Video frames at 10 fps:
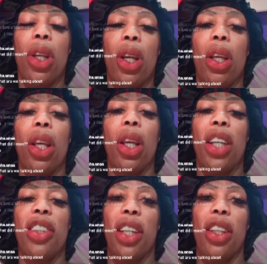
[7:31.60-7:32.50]
Yes,
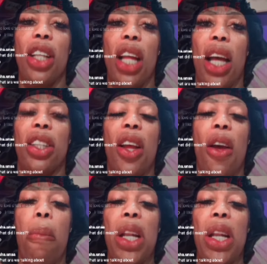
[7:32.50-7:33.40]
sexy Tash.
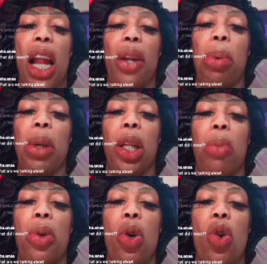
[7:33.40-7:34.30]
I'm not picking up
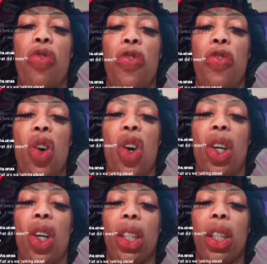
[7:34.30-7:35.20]
no
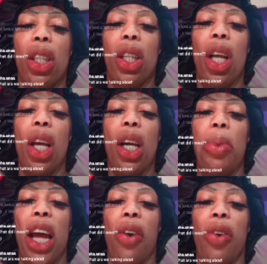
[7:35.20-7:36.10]
phone.
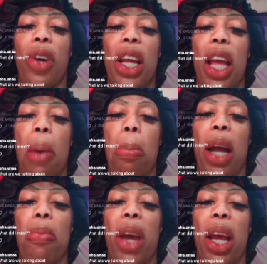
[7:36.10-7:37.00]
Coming out already, I'm
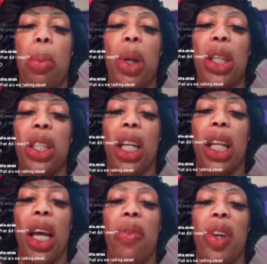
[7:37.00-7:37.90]
Batman, no blood
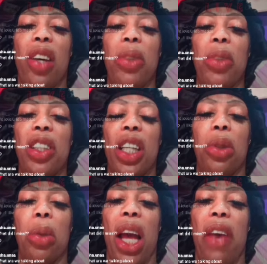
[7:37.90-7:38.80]
crap, my love. Me suck with
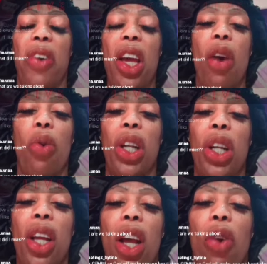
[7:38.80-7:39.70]
my act. When,
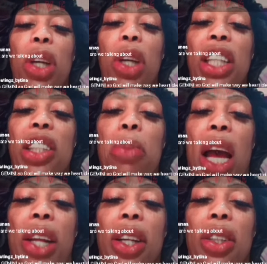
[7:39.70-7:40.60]
when me catch
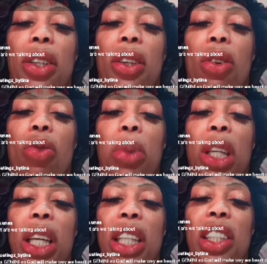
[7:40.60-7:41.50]
man, when me
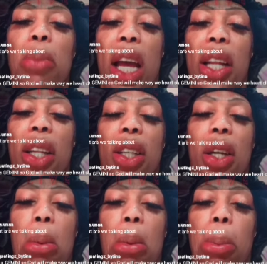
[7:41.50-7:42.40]
catch man,
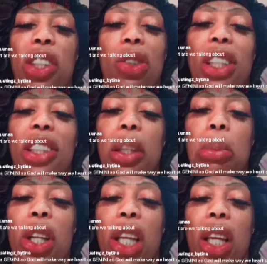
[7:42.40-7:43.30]
I stretch the
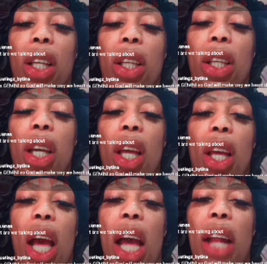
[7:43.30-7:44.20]
money.
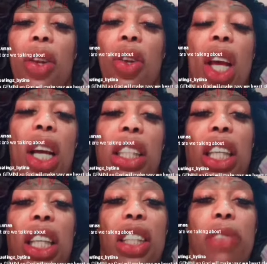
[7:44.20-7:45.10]
And cause I
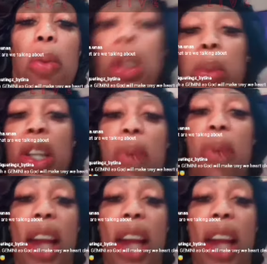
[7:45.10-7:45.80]
catch my money, my love, by the